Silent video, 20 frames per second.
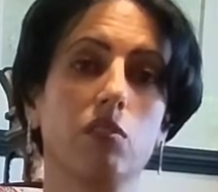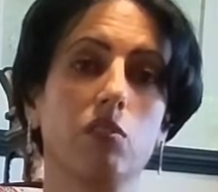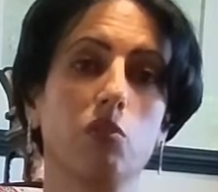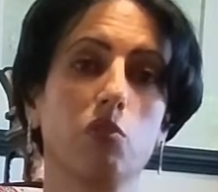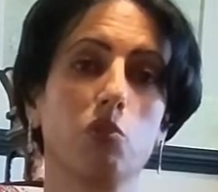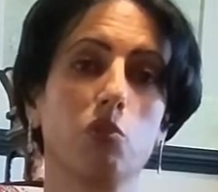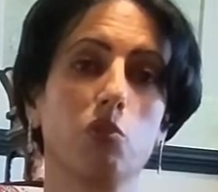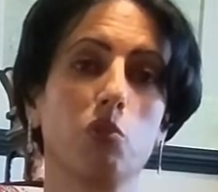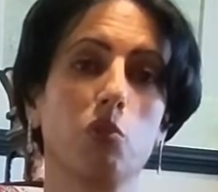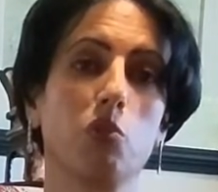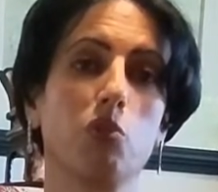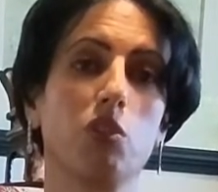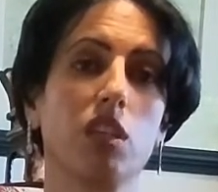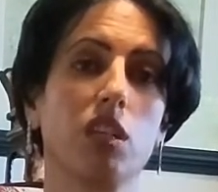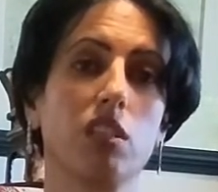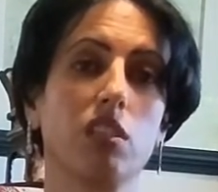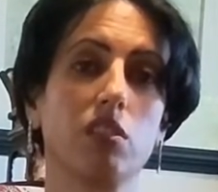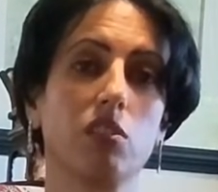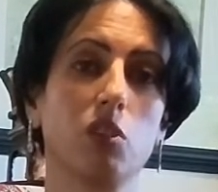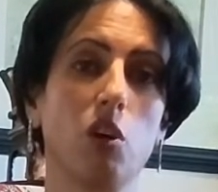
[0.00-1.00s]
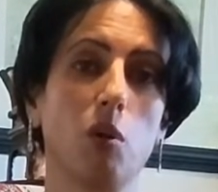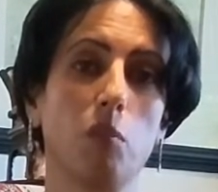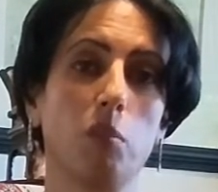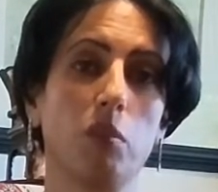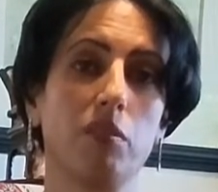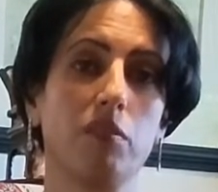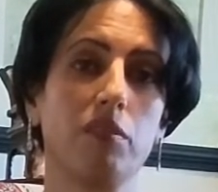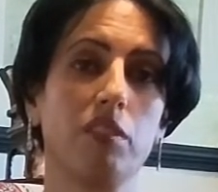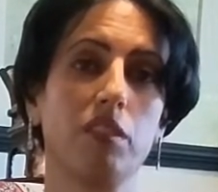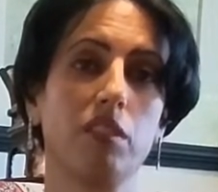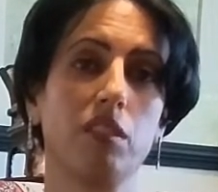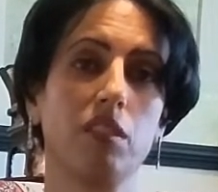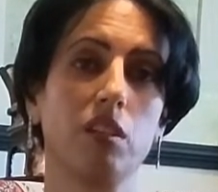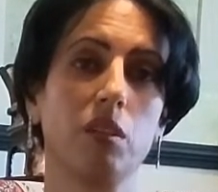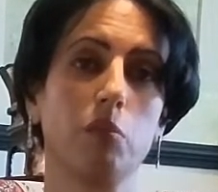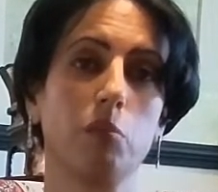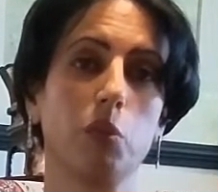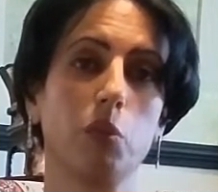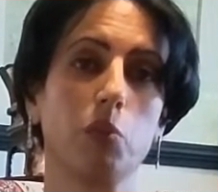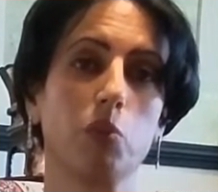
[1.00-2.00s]
So you look at the top of the knee
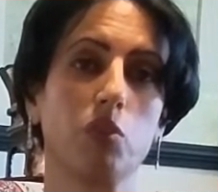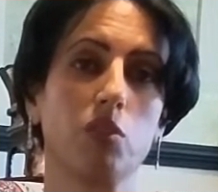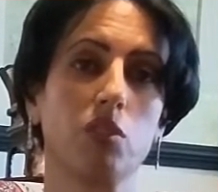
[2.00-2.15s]
on both